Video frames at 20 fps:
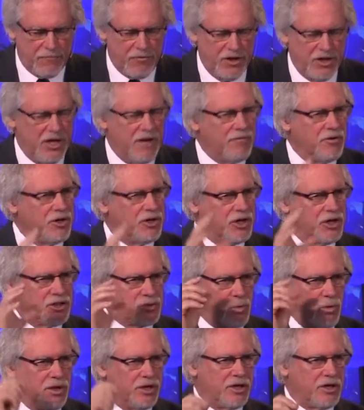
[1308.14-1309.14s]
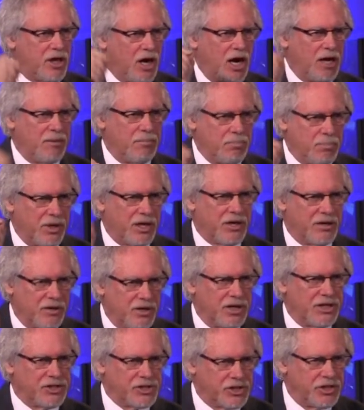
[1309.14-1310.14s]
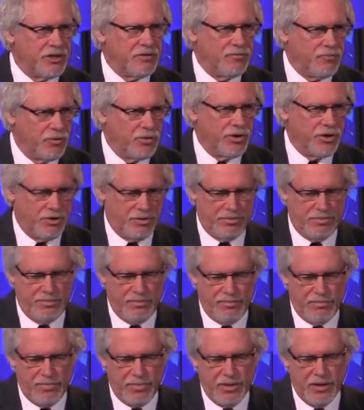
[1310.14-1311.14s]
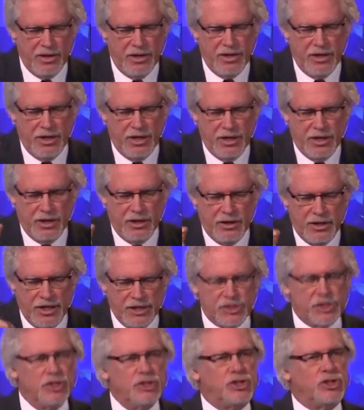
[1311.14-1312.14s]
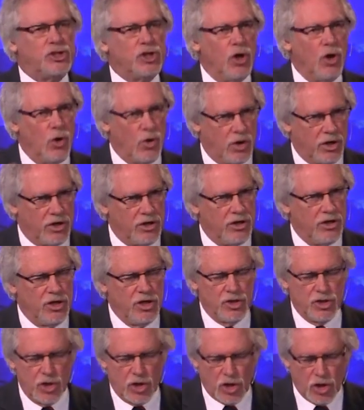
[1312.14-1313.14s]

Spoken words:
if he never does one cotton picking nice thing for you. It's a joke to